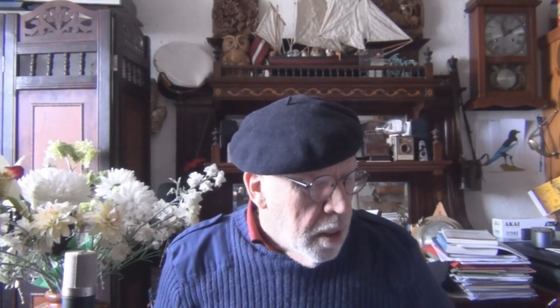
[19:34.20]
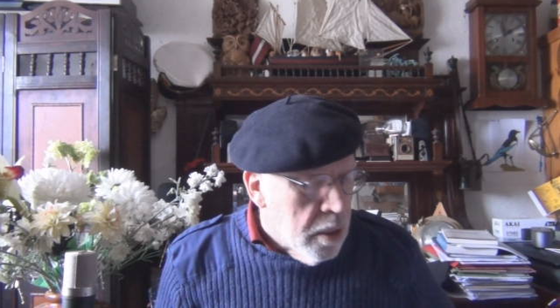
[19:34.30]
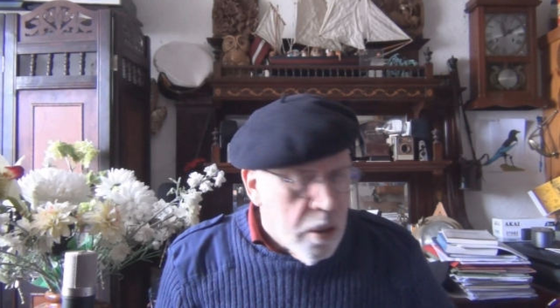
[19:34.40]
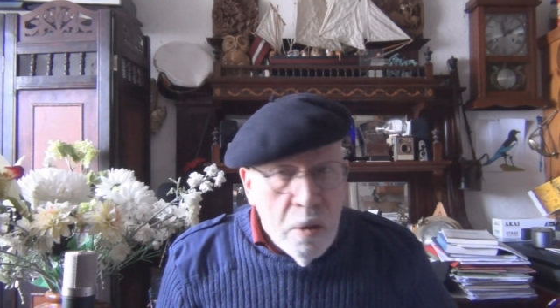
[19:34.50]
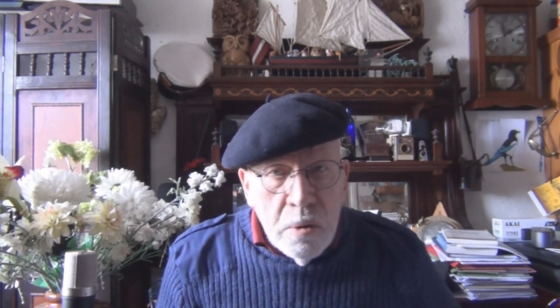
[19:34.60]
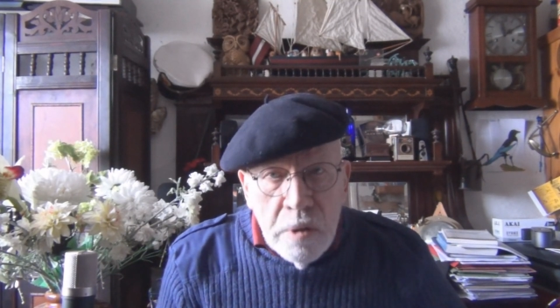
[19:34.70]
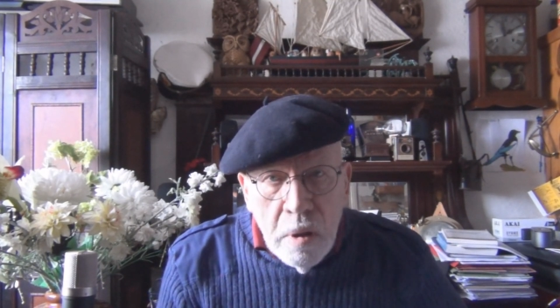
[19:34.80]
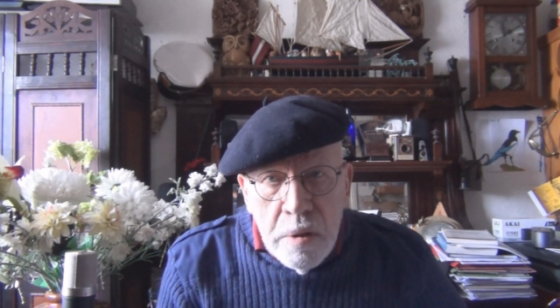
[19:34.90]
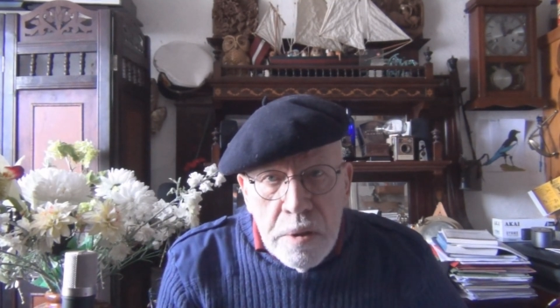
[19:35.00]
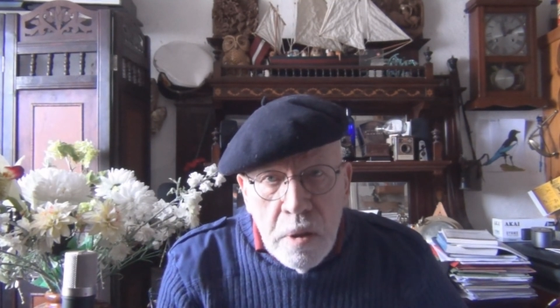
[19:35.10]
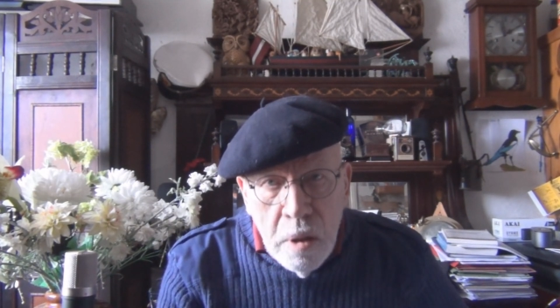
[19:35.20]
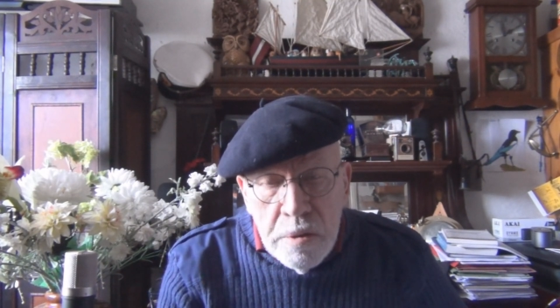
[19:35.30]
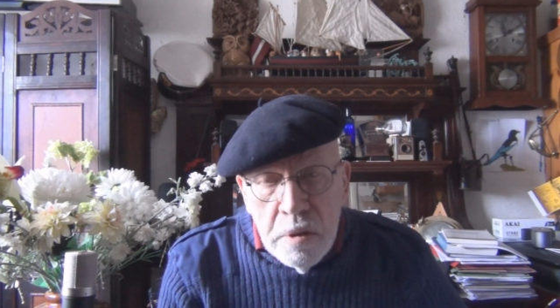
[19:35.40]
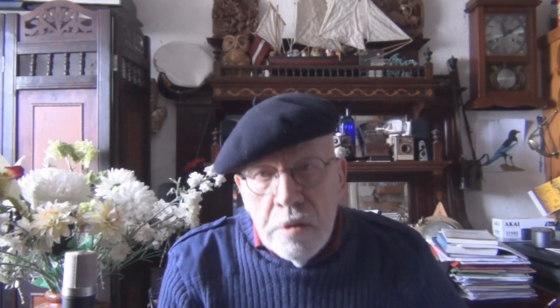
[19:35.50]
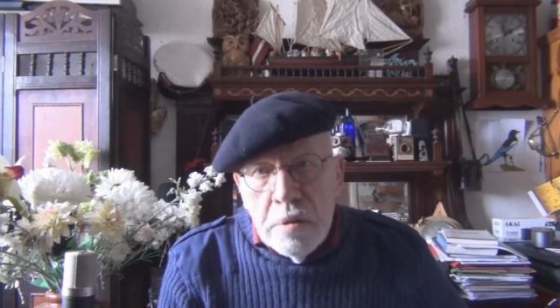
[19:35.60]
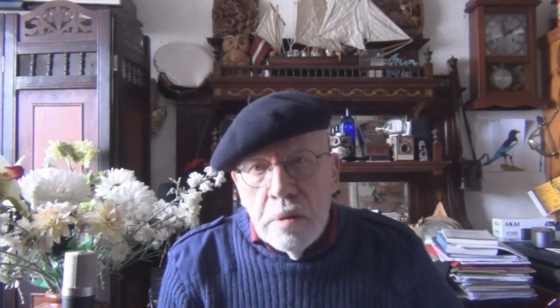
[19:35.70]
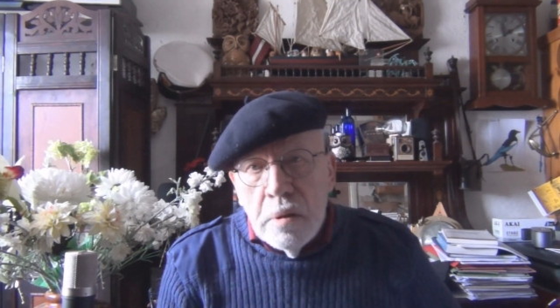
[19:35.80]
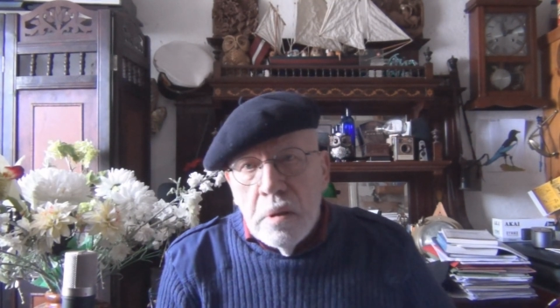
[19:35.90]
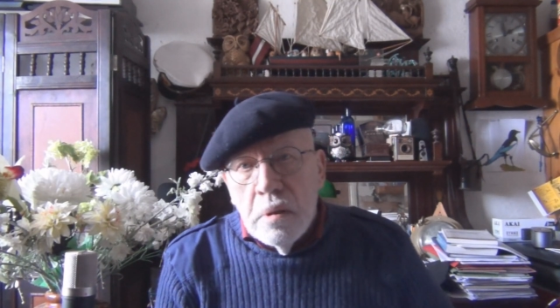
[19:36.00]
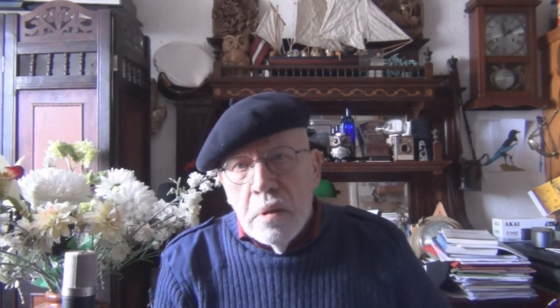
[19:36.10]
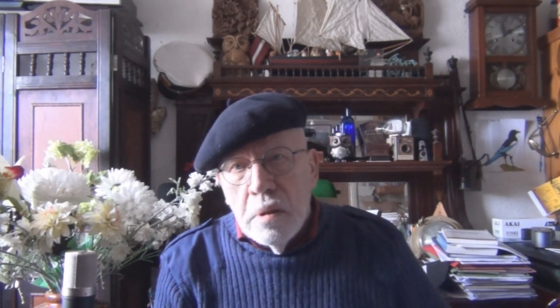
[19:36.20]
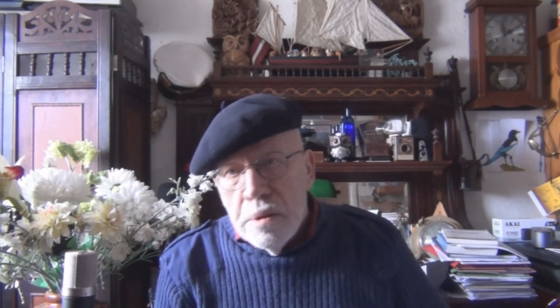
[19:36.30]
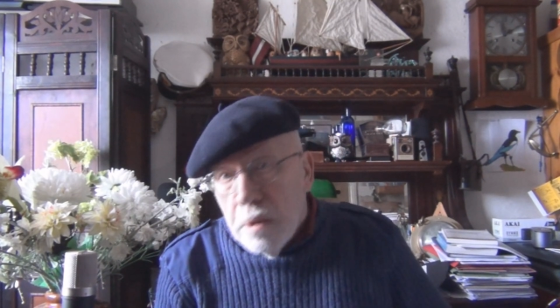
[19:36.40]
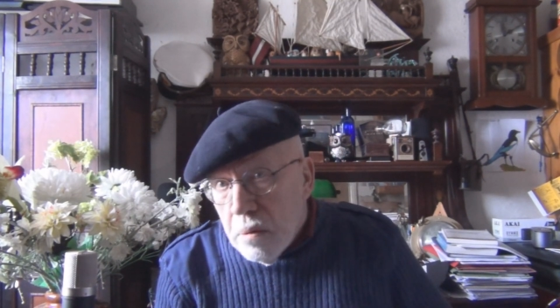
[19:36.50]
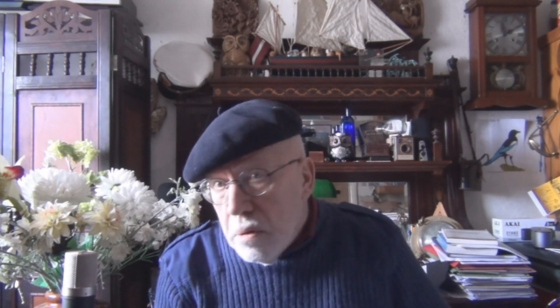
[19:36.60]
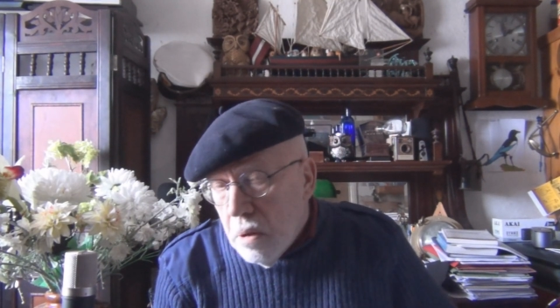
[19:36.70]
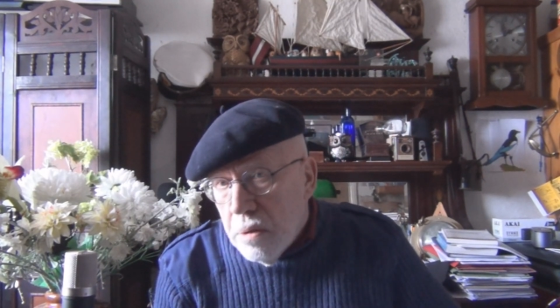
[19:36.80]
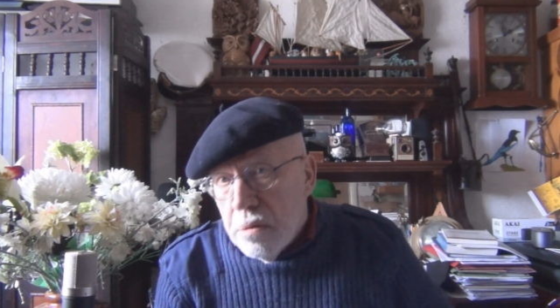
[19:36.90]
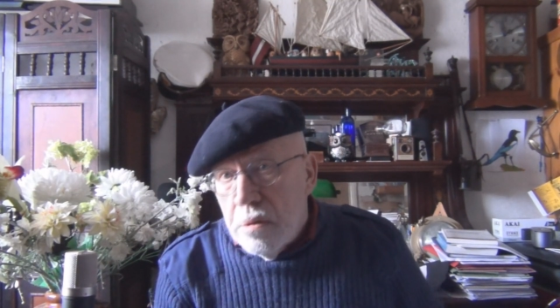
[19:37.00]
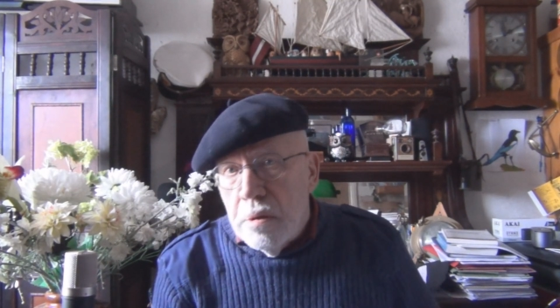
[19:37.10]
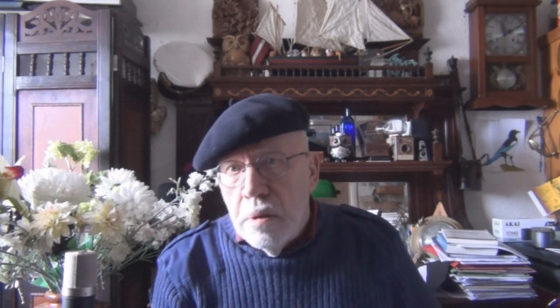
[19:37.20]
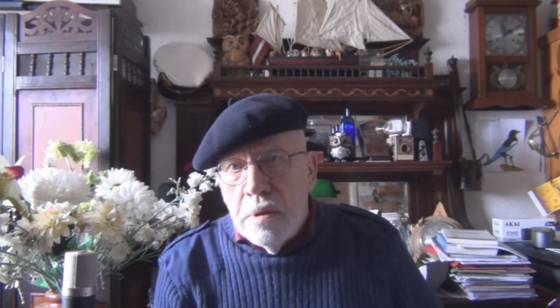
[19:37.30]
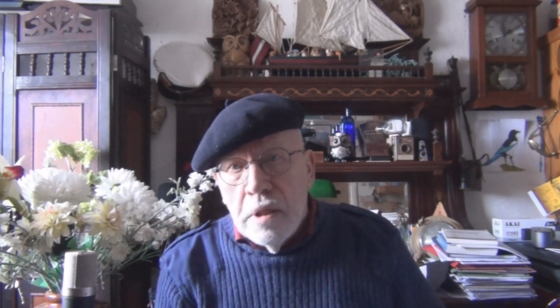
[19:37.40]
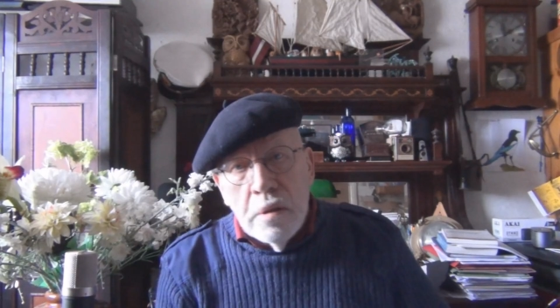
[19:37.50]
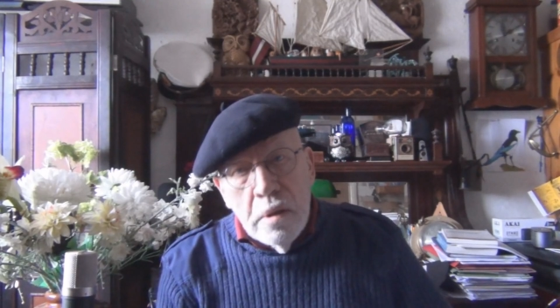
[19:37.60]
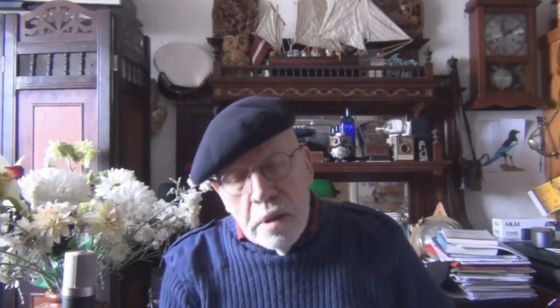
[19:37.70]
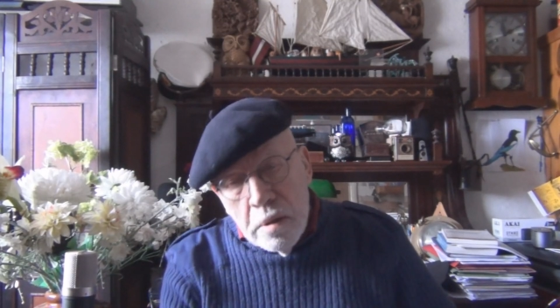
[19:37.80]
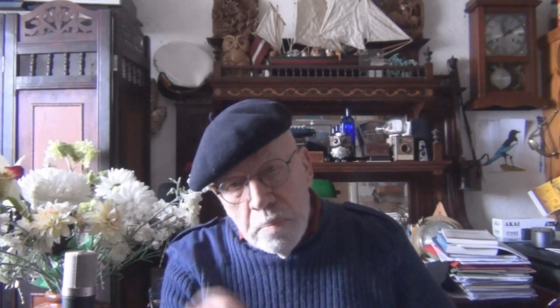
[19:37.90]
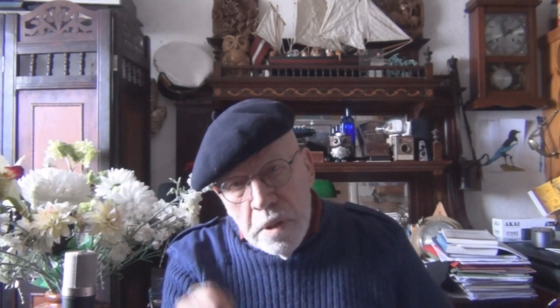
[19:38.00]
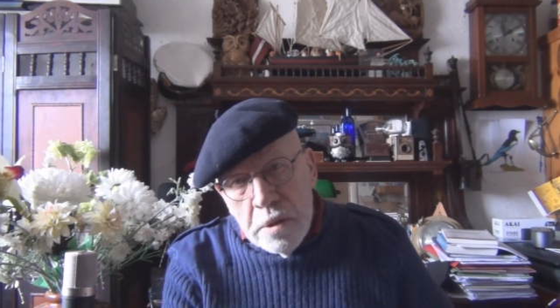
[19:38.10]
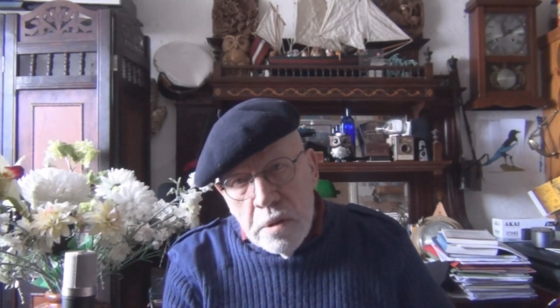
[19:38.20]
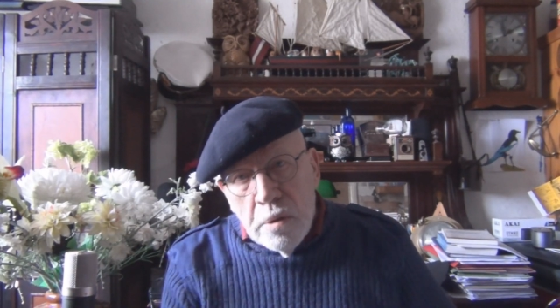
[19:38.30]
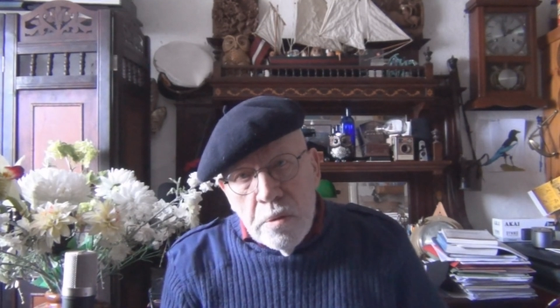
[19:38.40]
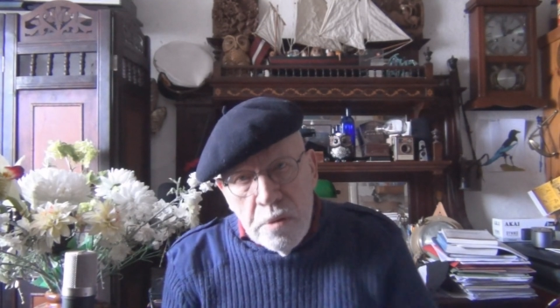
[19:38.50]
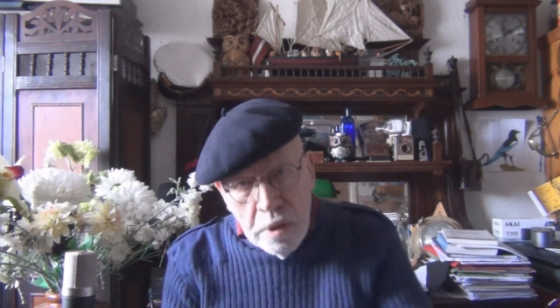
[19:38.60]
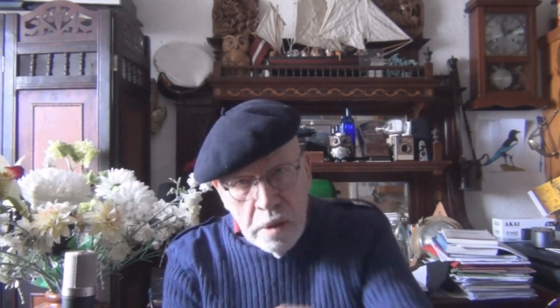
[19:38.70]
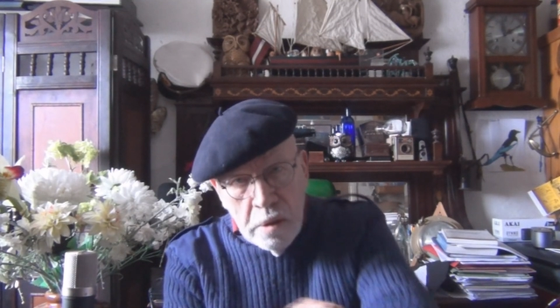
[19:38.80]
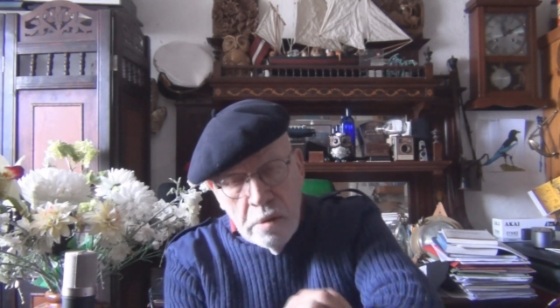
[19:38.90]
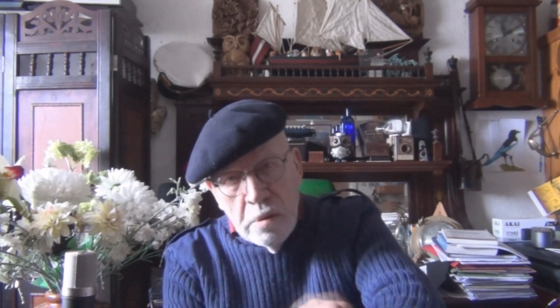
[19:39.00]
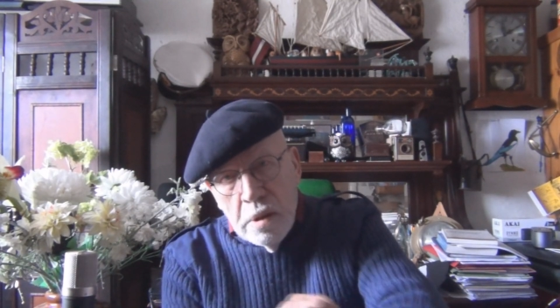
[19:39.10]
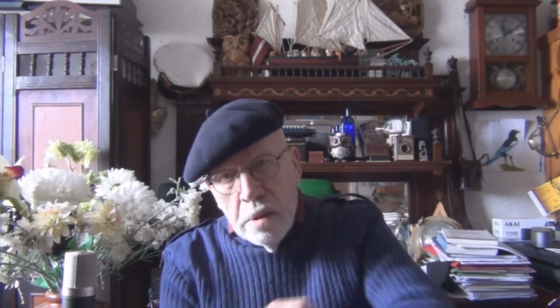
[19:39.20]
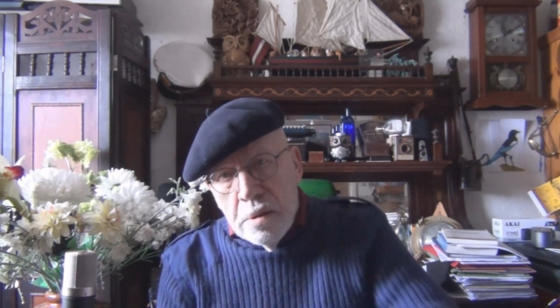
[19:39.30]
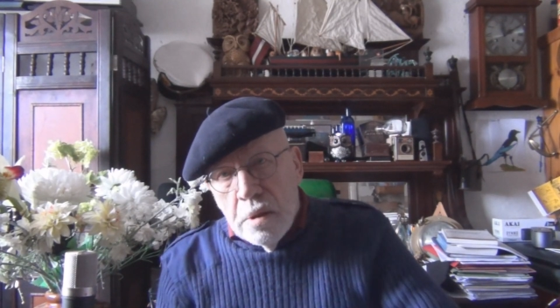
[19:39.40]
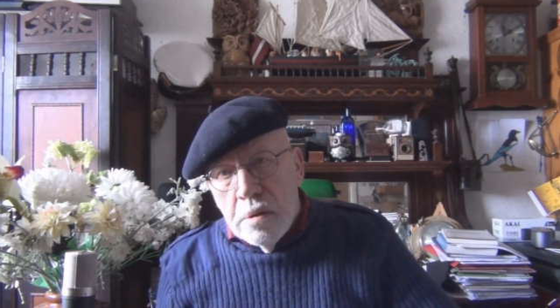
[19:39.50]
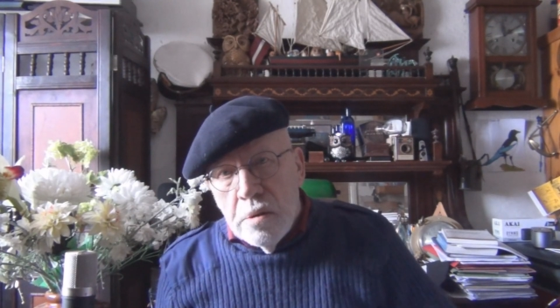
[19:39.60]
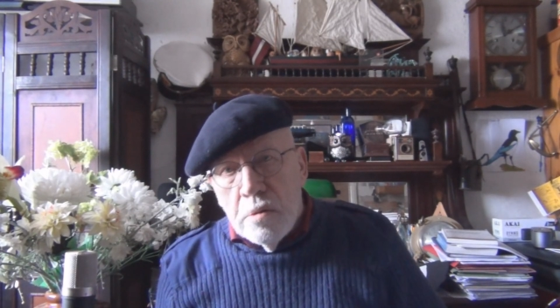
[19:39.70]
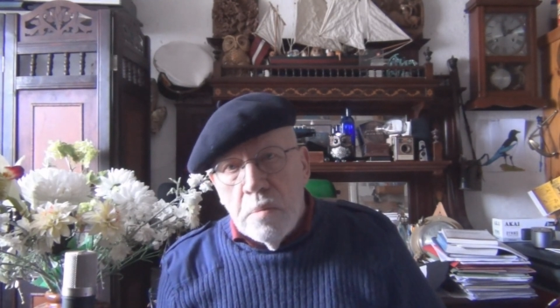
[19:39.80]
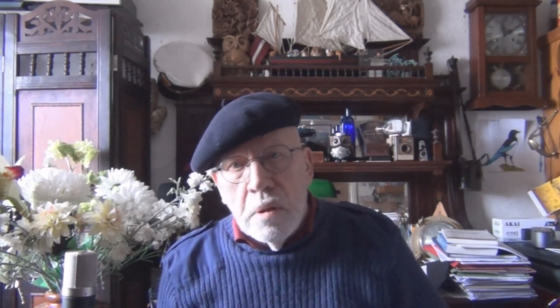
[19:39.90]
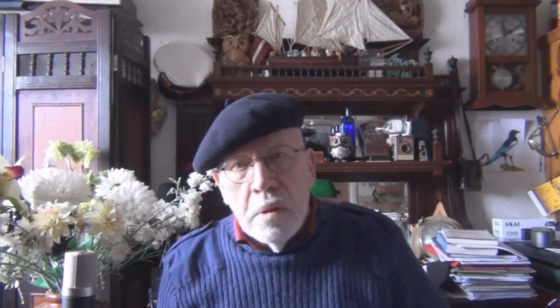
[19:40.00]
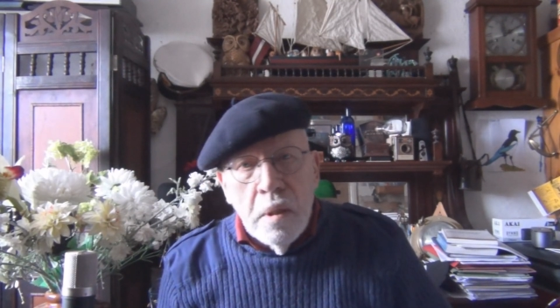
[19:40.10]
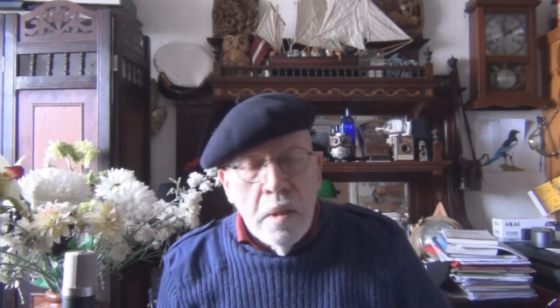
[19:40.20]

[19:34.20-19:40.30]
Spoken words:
And coal tar is a carcinogen. It's a known carcinogen. They can paint it on your skin and you'll get a skin tumour.